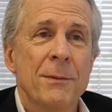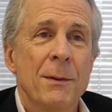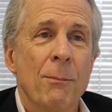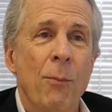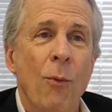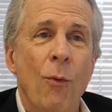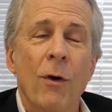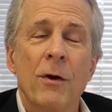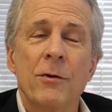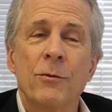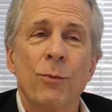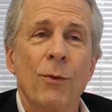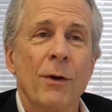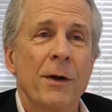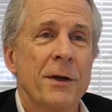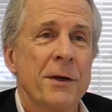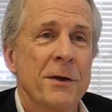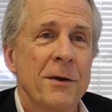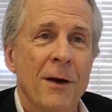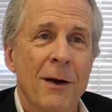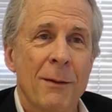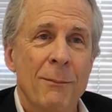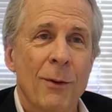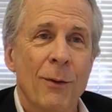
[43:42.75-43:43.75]
the board's
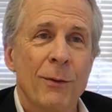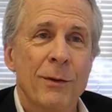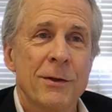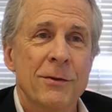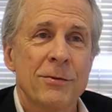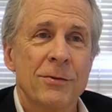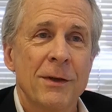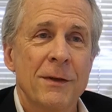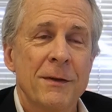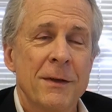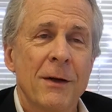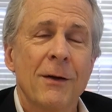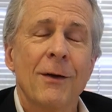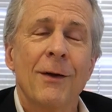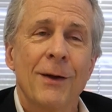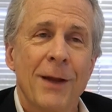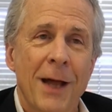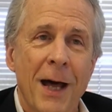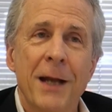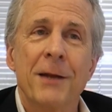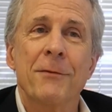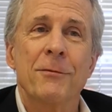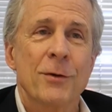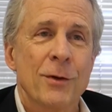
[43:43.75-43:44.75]
working harmoniously. There are a
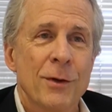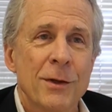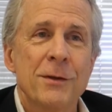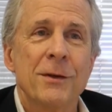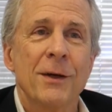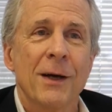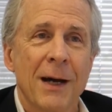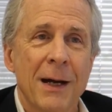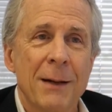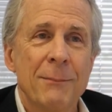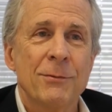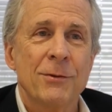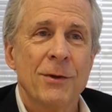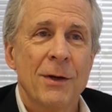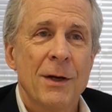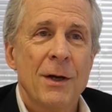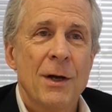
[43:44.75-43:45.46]
lot of good times.